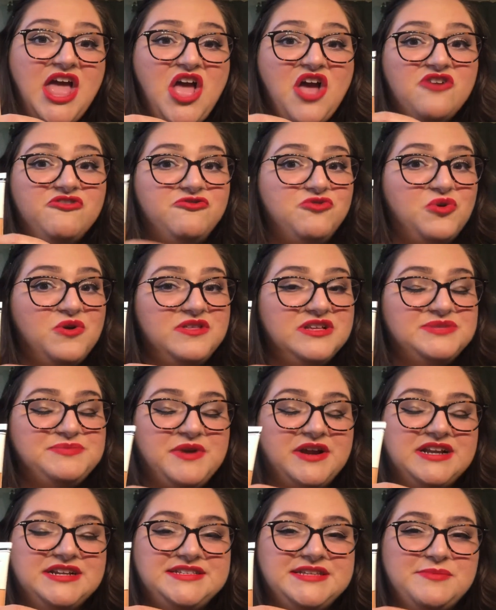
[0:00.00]
for the
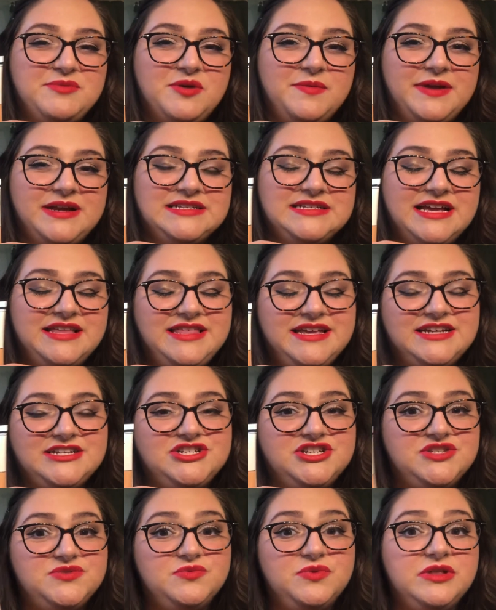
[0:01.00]
spring and summer because I think it's
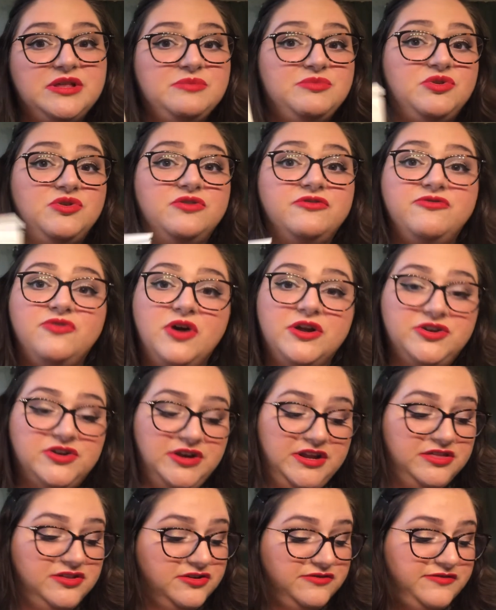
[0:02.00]
just really beautiful
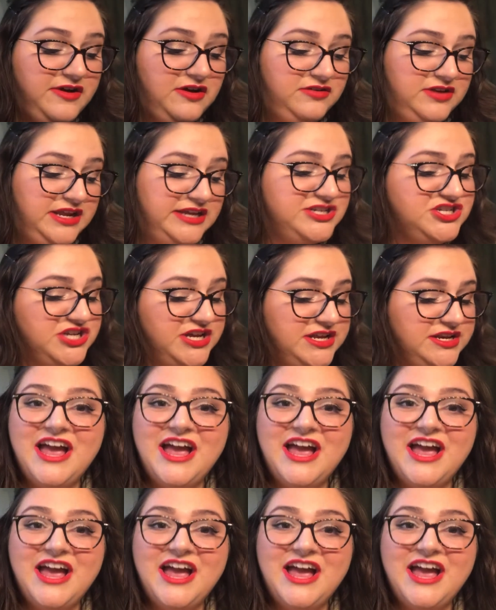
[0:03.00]
underneath your foundation.